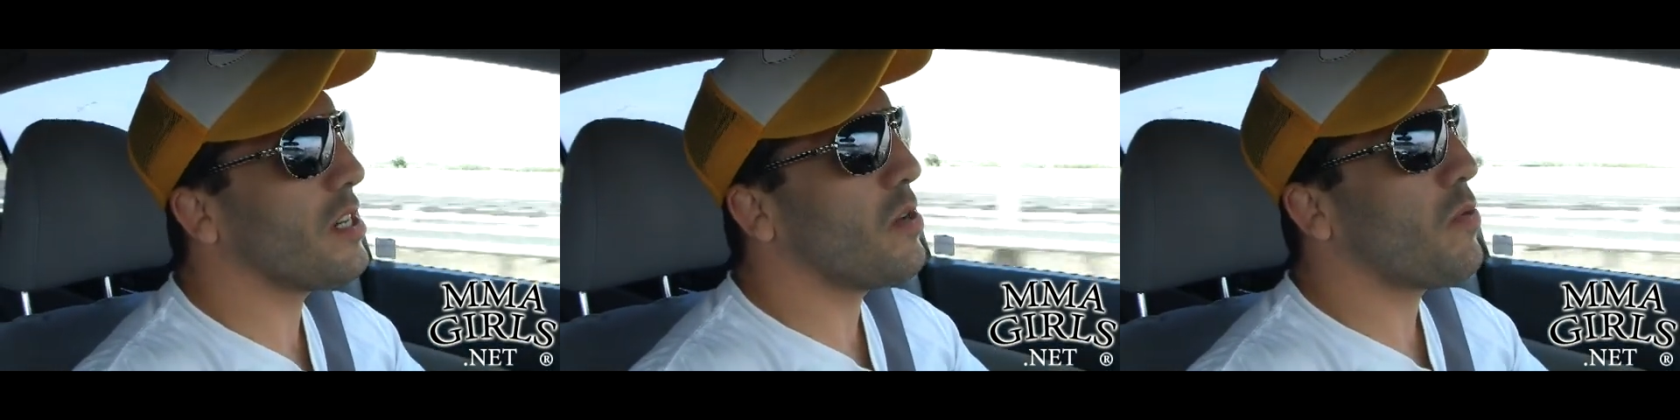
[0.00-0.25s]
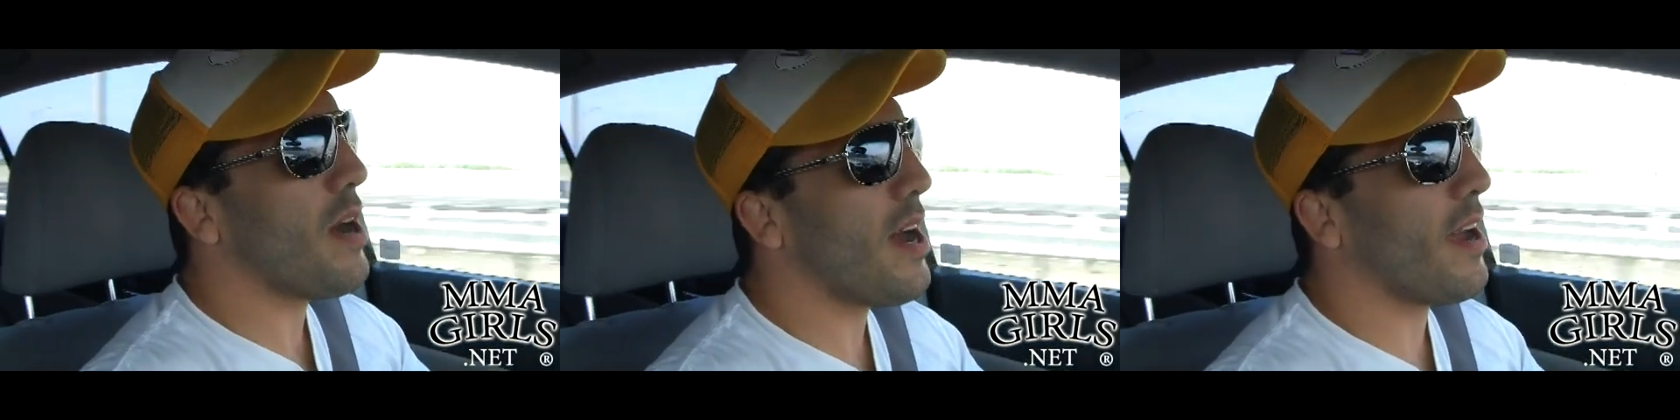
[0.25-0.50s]

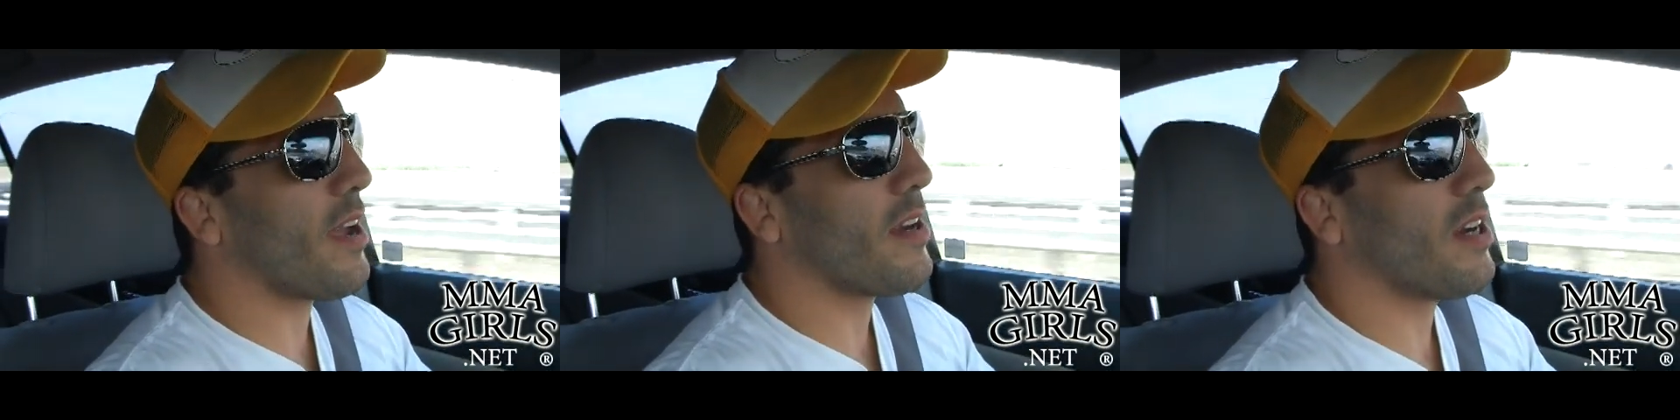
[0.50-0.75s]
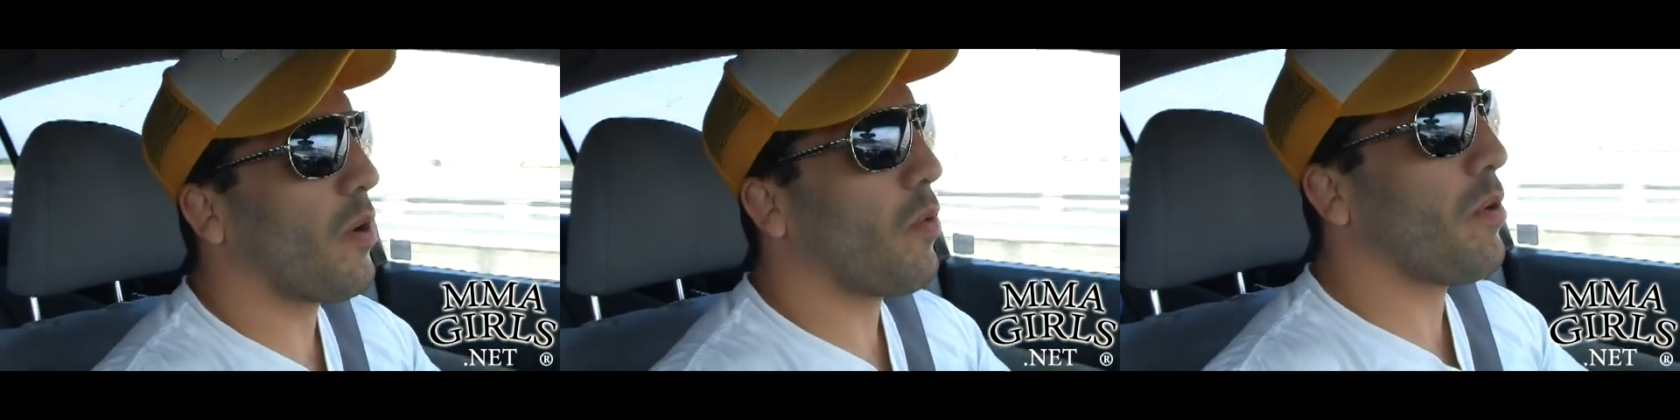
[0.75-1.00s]
no way.
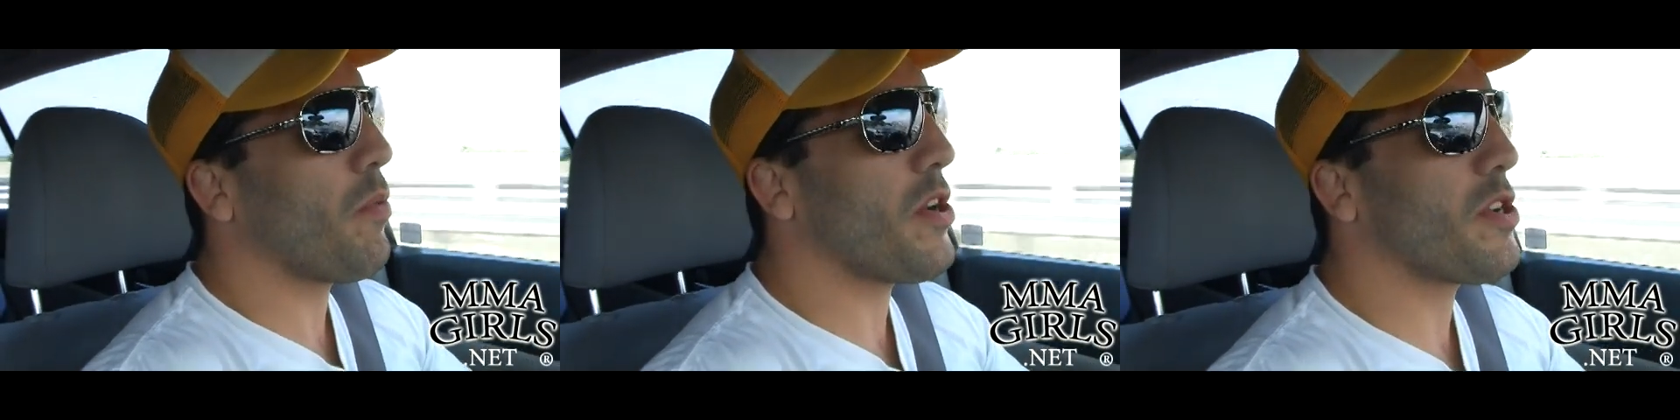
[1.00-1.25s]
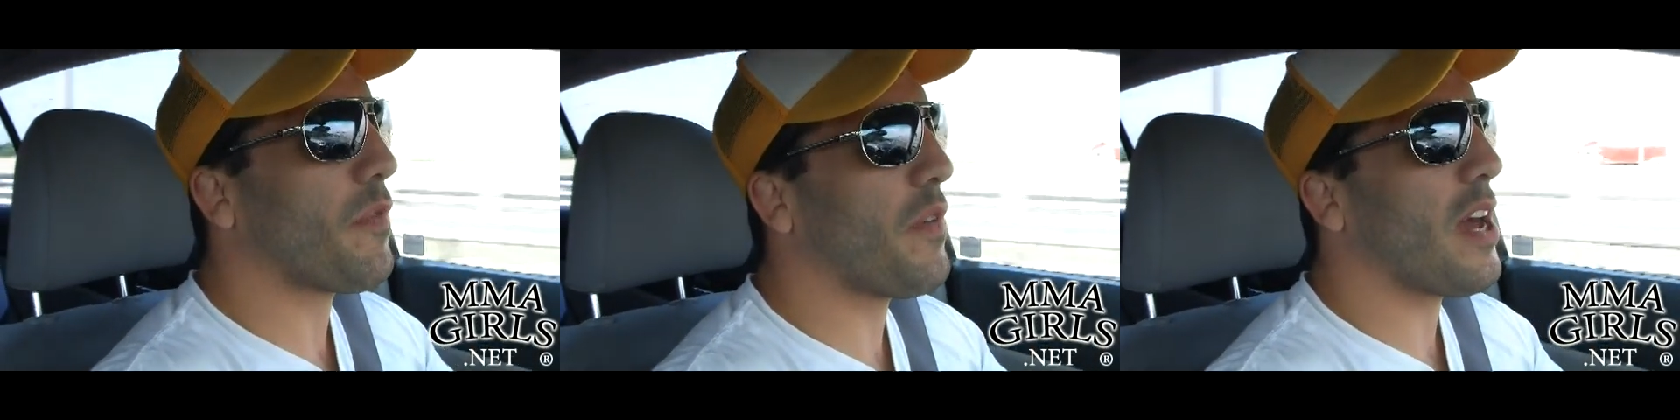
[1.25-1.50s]
Well,
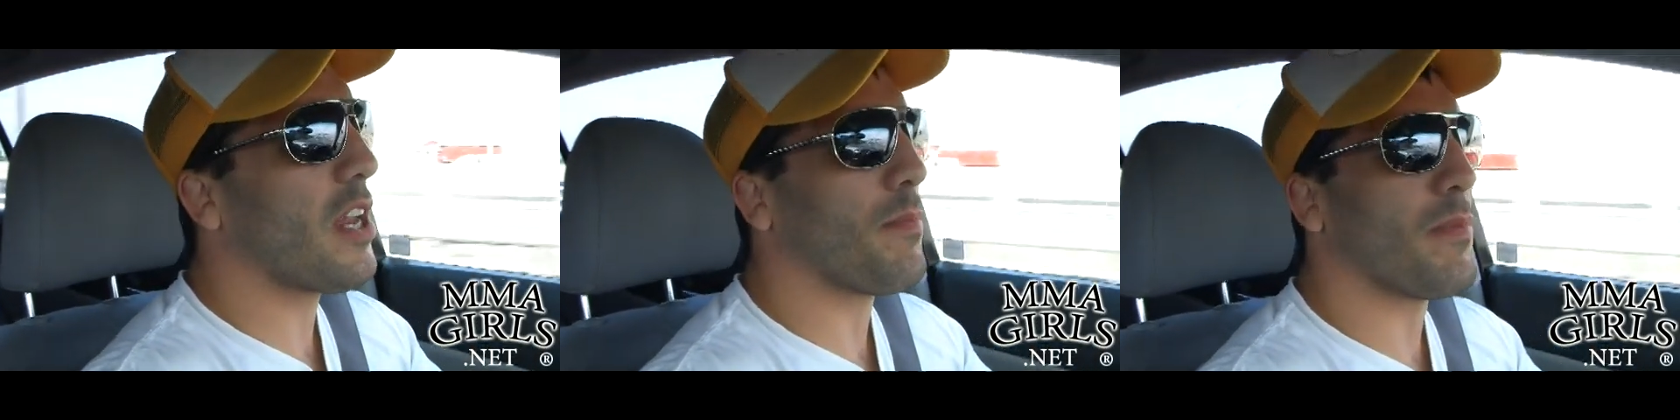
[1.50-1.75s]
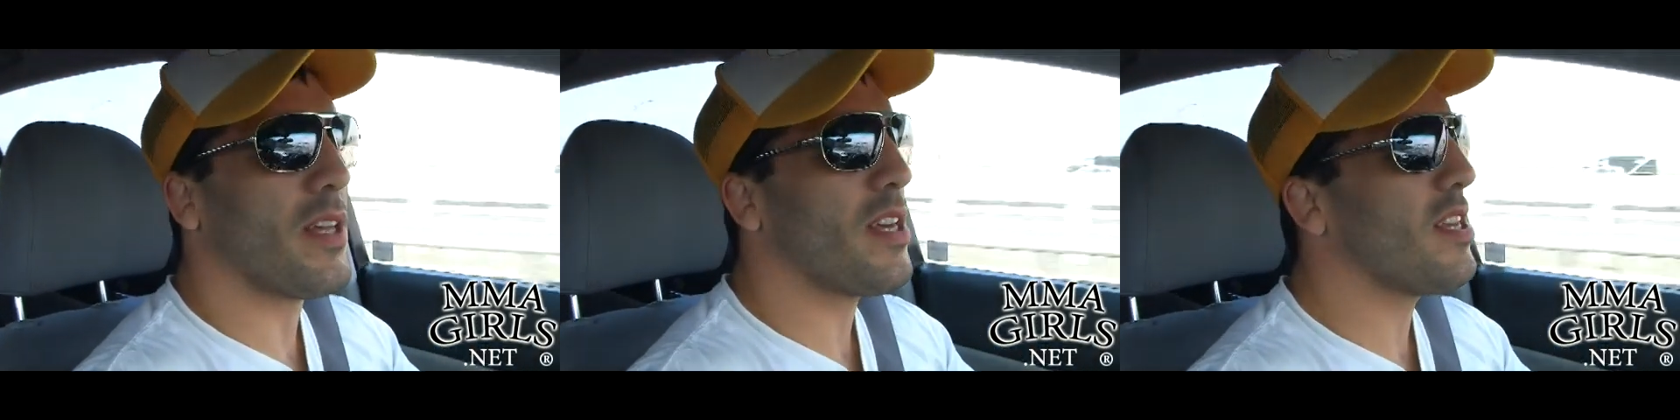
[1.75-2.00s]
where'd you fight
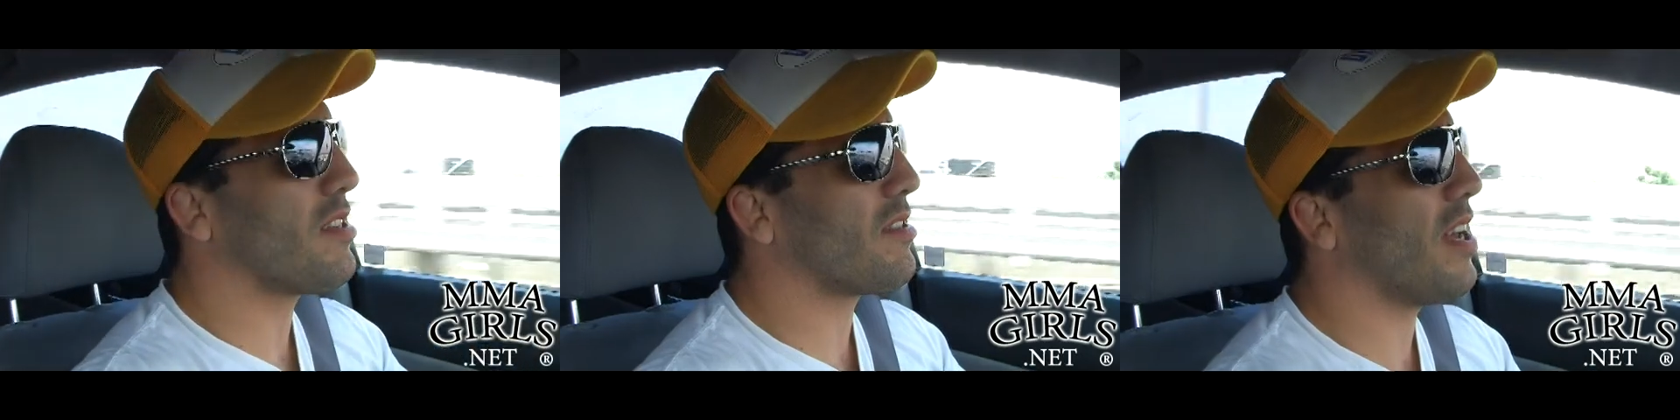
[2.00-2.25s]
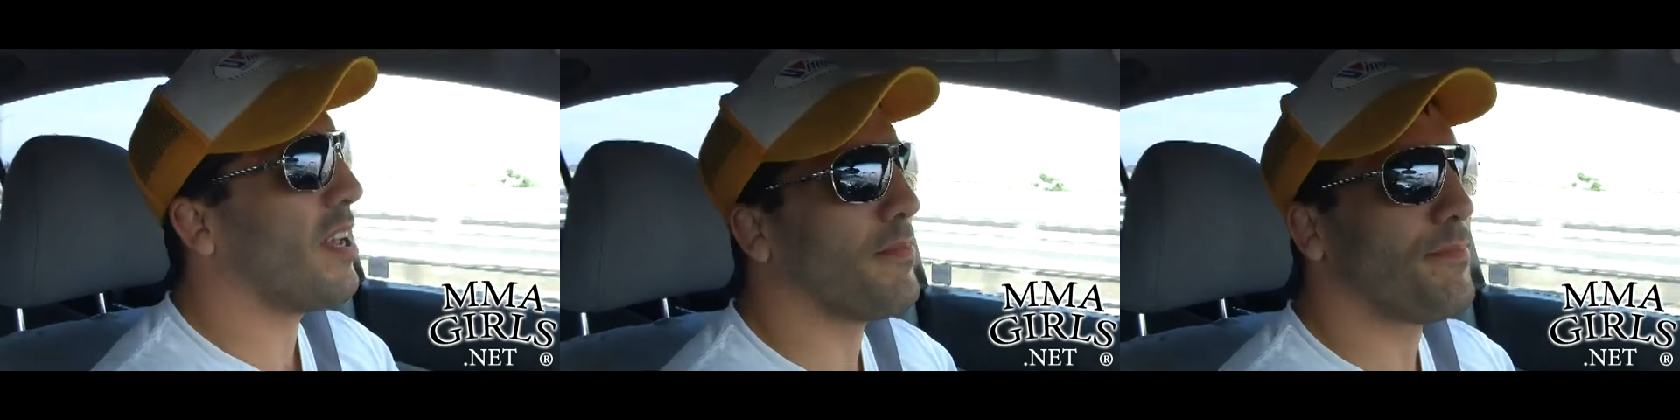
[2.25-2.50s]
him? And he
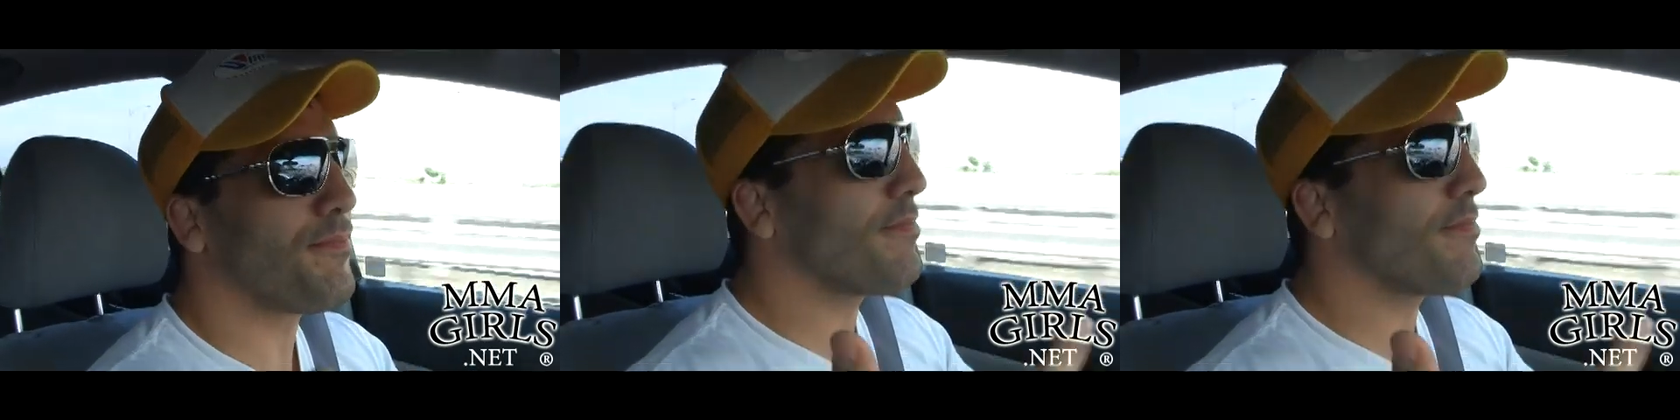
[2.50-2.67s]
said,